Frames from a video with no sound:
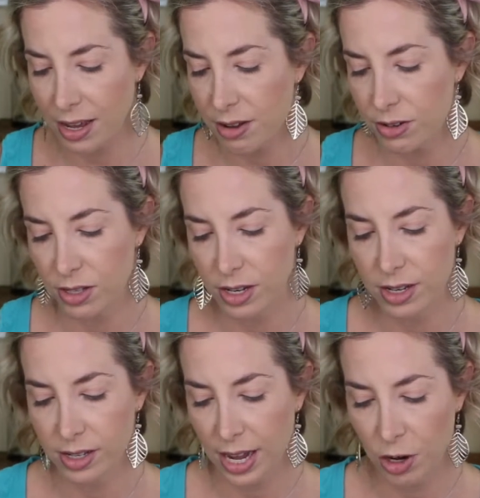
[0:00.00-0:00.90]
use
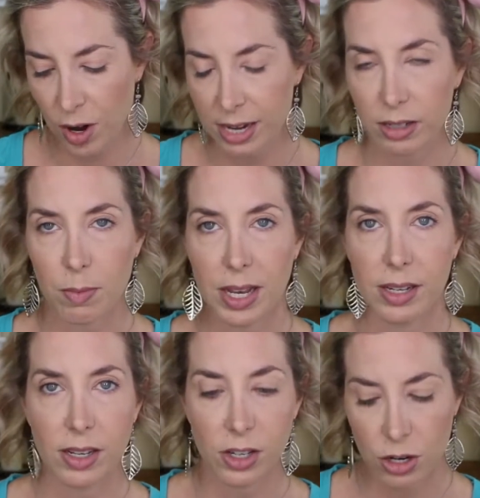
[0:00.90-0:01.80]
this like crazy
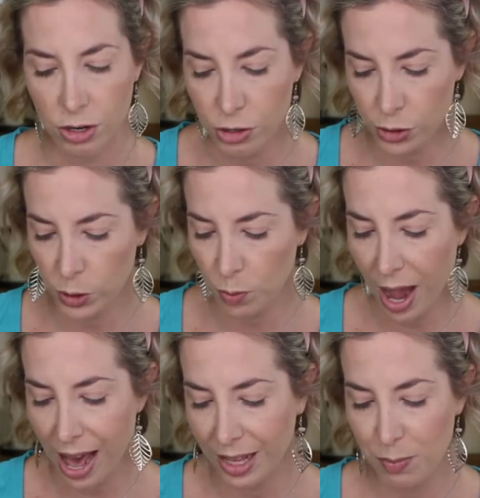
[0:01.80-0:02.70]
because it's a neutrals
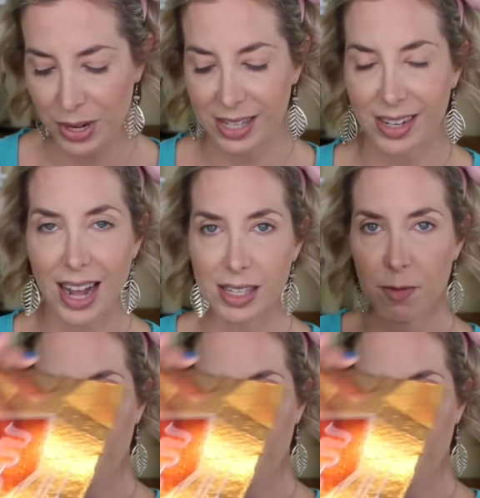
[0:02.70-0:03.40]
palette, but it's got some